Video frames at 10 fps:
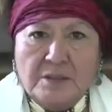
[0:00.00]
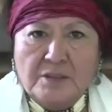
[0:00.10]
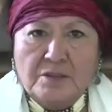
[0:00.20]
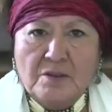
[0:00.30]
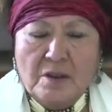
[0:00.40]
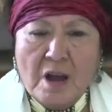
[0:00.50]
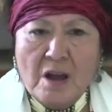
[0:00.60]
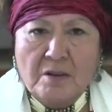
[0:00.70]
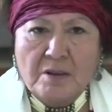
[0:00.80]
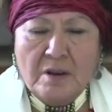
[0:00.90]
so now
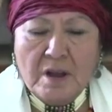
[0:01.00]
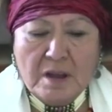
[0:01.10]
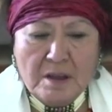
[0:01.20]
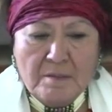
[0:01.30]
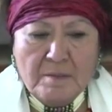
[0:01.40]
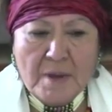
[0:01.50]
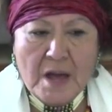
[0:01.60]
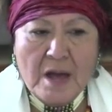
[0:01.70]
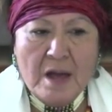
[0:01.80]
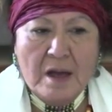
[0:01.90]
here I am,
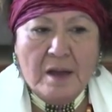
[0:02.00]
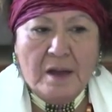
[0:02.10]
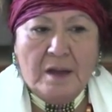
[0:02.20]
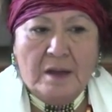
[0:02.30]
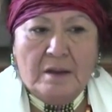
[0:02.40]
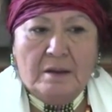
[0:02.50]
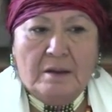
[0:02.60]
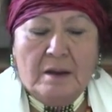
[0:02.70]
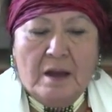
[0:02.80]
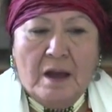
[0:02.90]
and
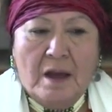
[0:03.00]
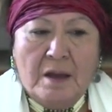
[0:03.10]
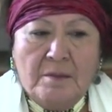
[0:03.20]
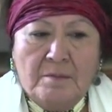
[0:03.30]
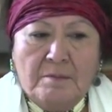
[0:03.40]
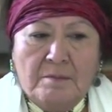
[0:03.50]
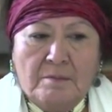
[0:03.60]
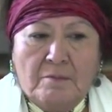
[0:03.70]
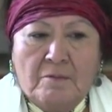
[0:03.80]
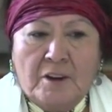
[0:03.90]
I
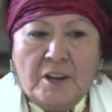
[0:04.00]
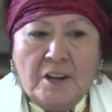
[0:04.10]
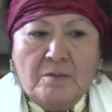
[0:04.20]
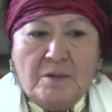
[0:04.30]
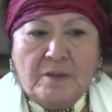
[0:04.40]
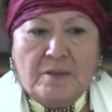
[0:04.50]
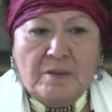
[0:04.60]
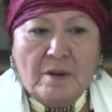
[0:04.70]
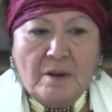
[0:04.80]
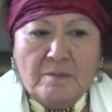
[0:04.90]
am working with,
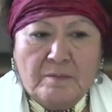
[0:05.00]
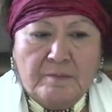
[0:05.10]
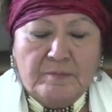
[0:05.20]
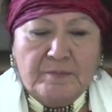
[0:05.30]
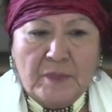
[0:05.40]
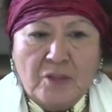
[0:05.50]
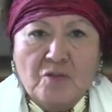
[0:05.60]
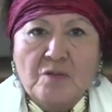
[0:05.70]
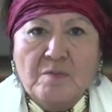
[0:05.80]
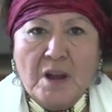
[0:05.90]
um,
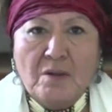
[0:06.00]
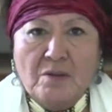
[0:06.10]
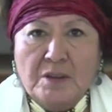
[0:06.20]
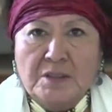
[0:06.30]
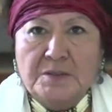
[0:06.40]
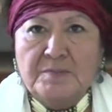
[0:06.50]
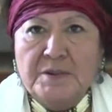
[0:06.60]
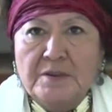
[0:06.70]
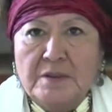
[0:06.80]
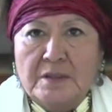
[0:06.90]
through my own
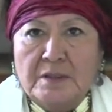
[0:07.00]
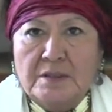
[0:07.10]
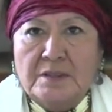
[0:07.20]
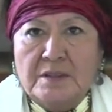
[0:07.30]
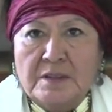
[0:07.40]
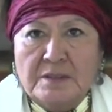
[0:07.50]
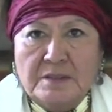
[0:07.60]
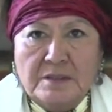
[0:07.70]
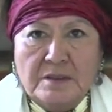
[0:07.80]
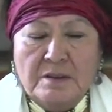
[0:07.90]
experience
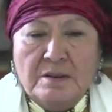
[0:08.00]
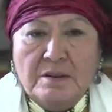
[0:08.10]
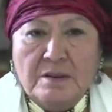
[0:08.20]
as uh,